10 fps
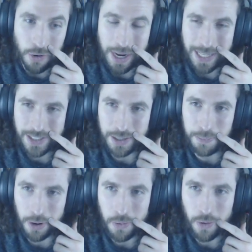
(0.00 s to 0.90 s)
into
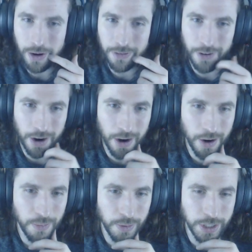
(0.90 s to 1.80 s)
bulwark for
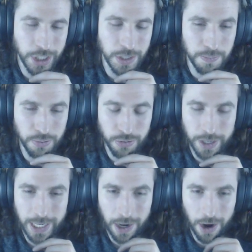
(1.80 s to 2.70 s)
her, which is
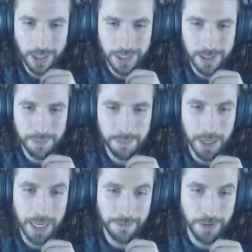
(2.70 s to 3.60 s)
pretty awesome,
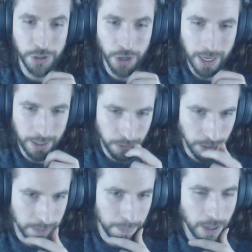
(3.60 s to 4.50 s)
but if you're trying to do
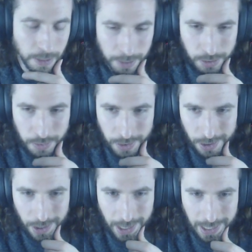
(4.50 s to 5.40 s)
a spider build with
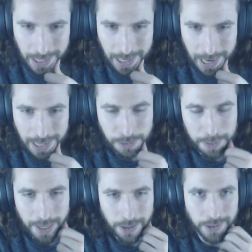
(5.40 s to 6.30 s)
her, it can kind of
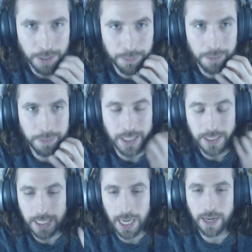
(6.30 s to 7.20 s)
bite her in the butt,
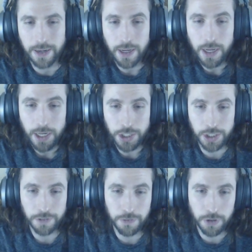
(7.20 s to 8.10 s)
because again,
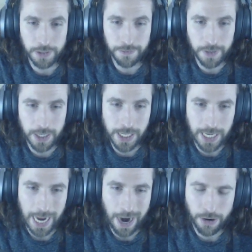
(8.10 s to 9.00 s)
she's a force affinity
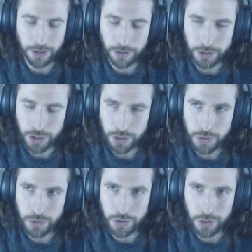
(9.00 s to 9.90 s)
character, so
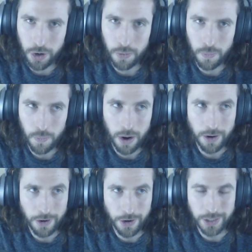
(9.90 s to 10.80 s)
you don't
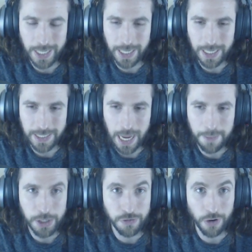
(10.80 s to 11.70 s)
want her taking
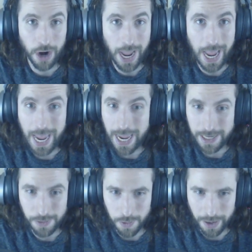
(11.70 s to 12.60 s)
damage for
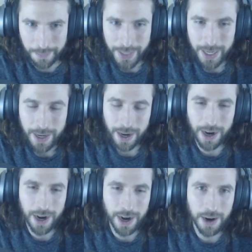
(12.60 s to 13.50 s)
anyone.
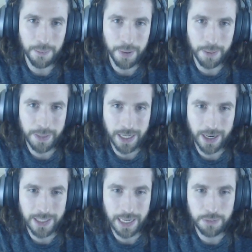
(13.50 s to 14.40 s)
But
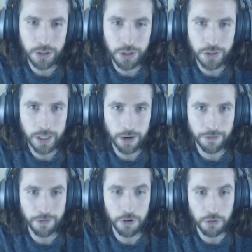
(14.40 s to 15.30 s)
because I'm using her
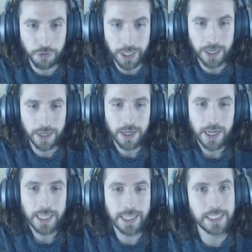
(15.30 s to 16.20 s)
for arena,
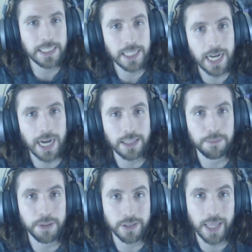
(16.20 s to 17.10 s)
this is the kind
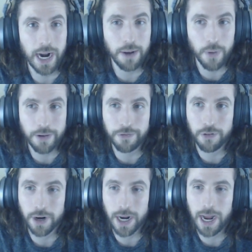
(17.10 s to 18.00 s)
of build that I went
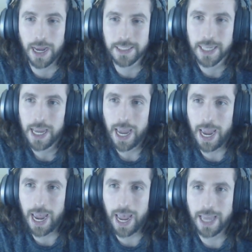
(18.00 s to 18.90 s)
for, guys,
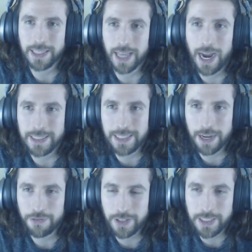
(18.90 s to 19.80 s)
and I
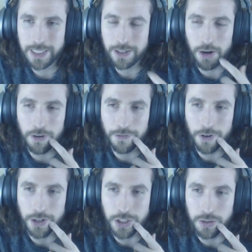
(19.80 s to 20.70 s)
definitely did go
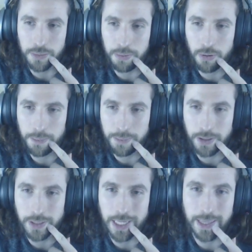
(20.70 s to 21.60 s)
for a support
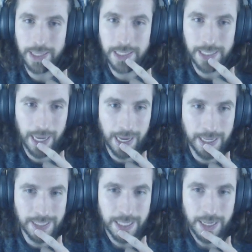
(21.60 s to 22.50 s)
build in this
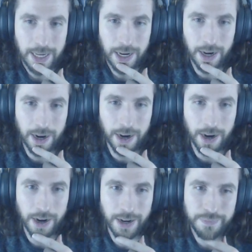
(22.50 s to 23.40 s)
case.
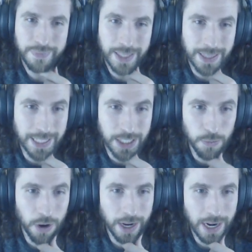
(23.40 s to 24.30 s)
This
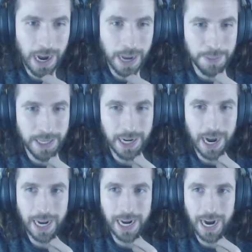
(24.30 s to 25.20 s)
one, I mean,
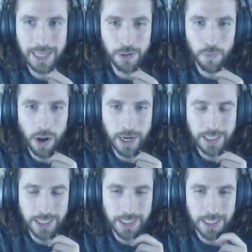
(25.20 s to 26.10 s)
I kind of
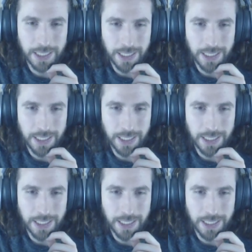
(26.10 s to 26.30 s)
wanted to...